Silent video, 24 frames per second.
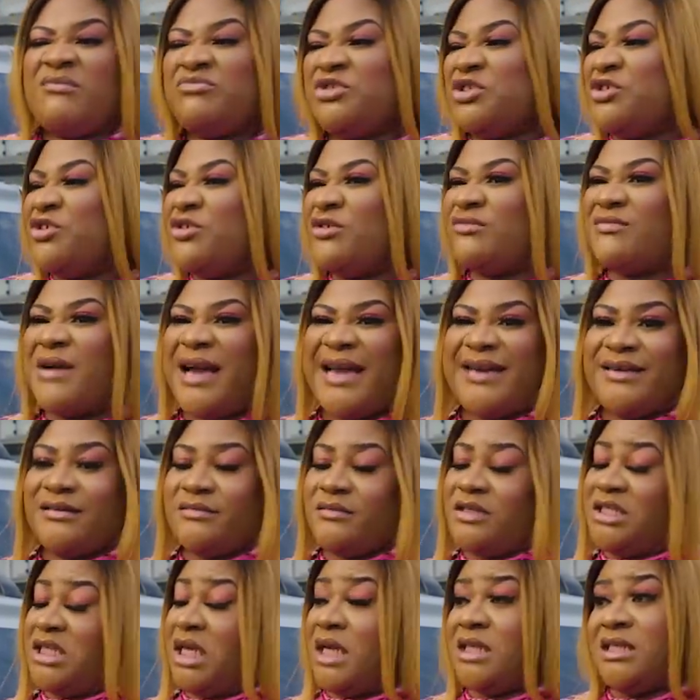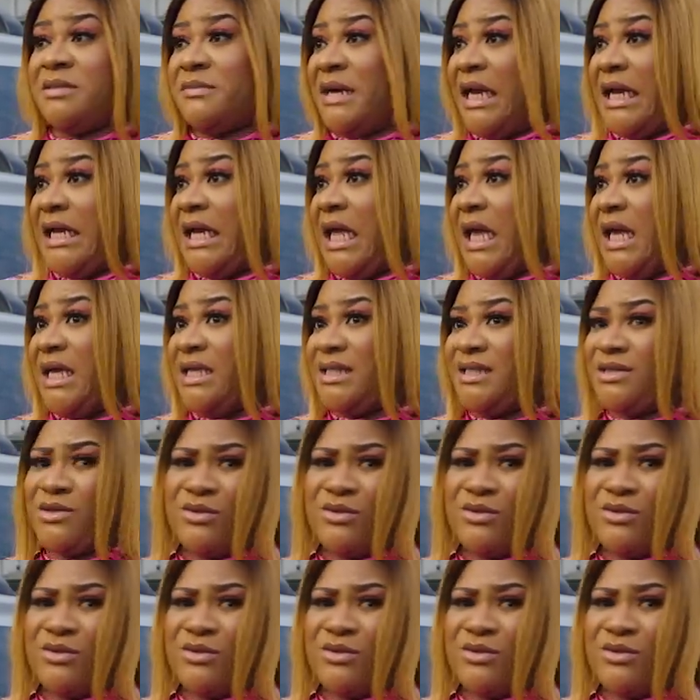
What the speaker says: You know, I changed my line.